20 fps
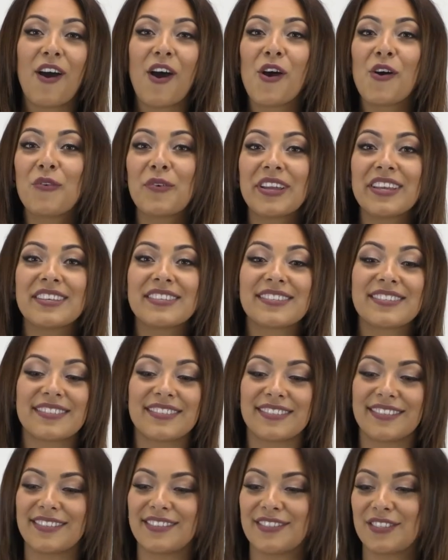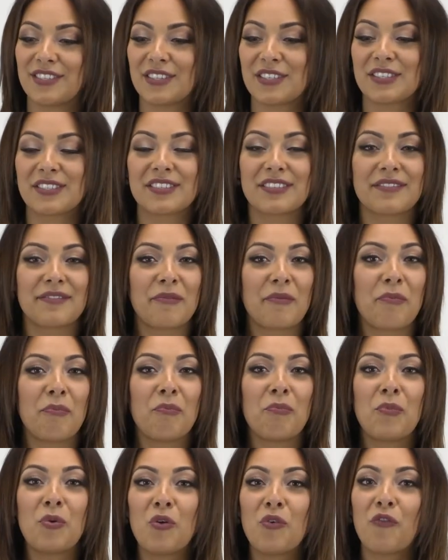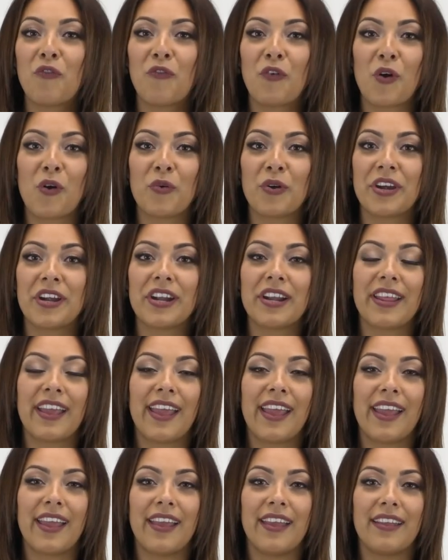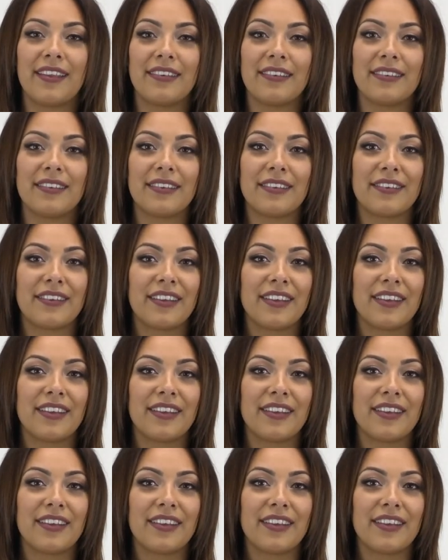always just move forward, and